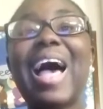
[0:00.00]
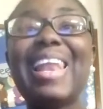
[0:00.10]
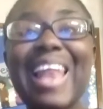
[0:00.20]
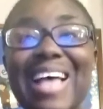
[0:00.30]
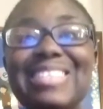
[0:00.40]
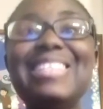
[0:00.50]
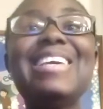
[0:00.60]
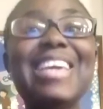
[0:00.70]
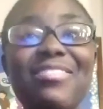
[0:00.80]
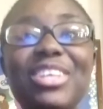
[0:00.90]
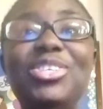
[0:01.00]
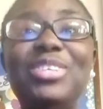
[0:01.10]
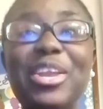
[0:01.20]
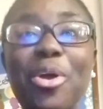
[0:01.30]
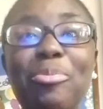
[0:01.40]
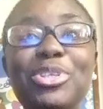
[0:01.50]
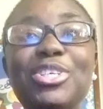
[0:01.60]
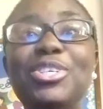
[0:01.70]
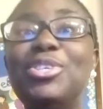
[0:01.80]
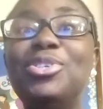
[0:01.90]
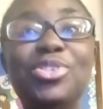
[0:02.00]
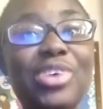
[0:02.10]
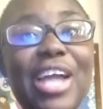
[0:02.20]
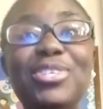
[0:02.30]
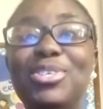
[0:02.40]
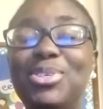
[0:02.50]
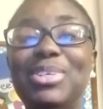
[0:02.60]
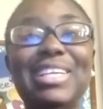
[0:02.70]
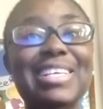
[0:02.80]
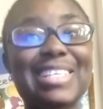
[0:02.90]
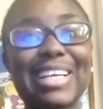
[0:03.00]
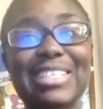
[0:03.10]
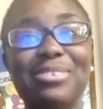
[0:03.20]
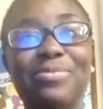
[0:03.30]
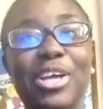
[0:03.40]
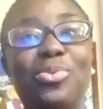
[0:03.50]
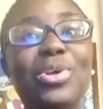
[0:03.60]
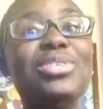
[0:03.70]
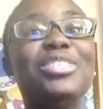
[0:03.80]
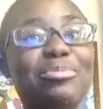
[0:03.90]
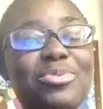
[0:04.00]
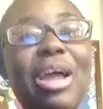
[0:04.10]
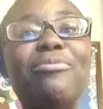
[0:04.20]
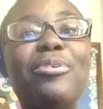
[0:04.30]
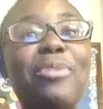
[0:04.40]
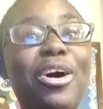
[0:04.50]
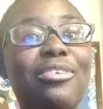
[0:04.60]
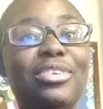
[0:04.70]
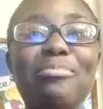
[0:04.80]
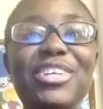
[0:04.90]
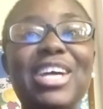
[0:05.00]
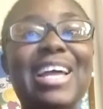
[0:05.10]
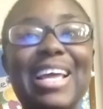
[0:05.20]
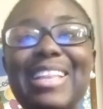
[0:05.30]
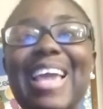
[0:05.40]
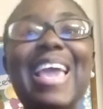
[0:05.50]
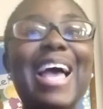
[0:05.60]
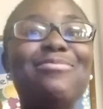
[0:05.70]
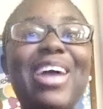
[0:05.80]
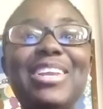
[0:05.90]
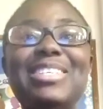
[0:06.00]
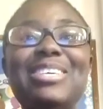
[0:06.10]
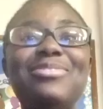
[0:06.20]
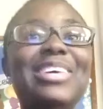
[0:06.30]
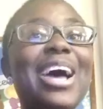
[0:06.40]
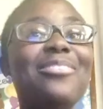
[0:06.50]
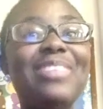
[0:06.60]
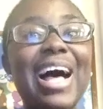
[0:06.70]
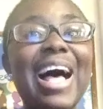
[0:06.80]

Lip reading: And lastly, give the children the opportunity to try to do things in a different way. So subscribe for more of my channel. Take care and mind yourselves for now.